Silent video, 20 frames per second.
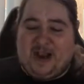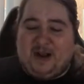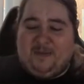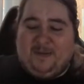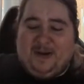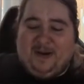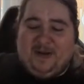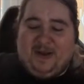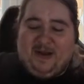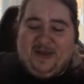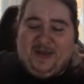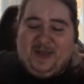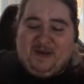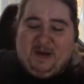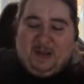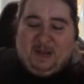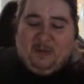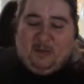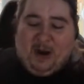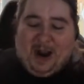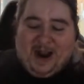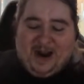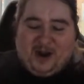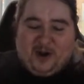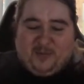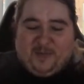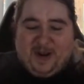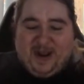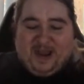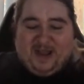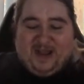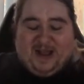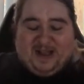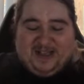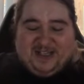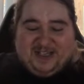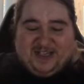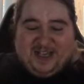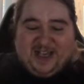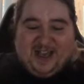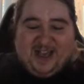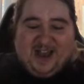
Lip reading: they're on the wind up here, lads.